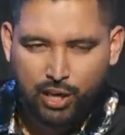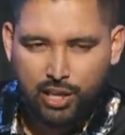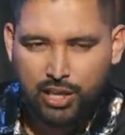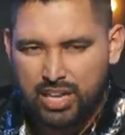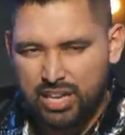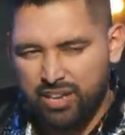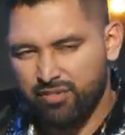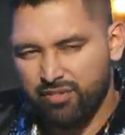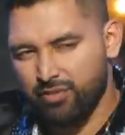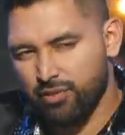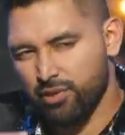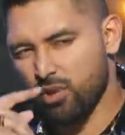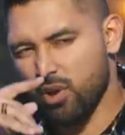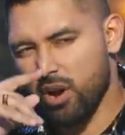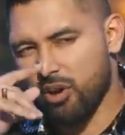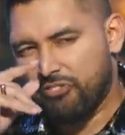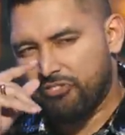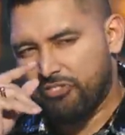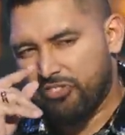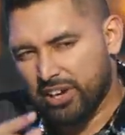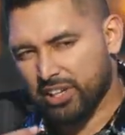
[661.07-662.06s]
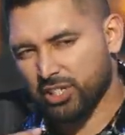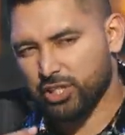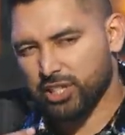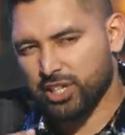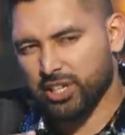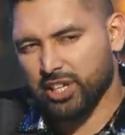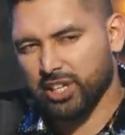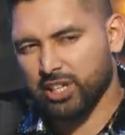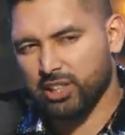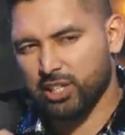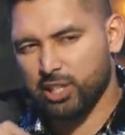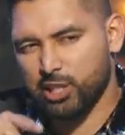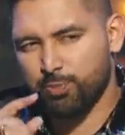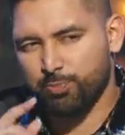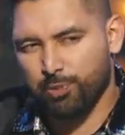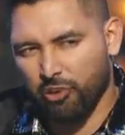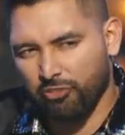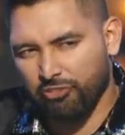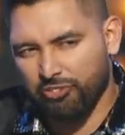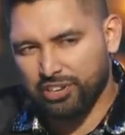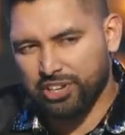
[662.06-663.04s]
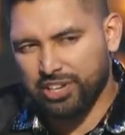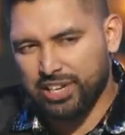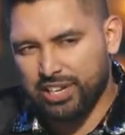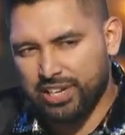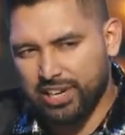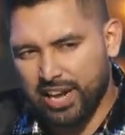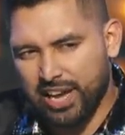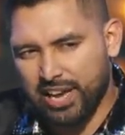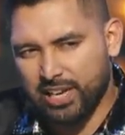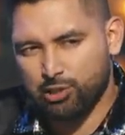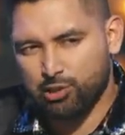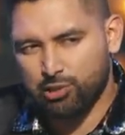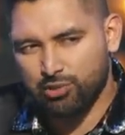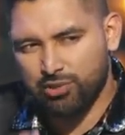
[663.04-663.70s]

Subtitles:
if you are functioning in this prophetic grace, you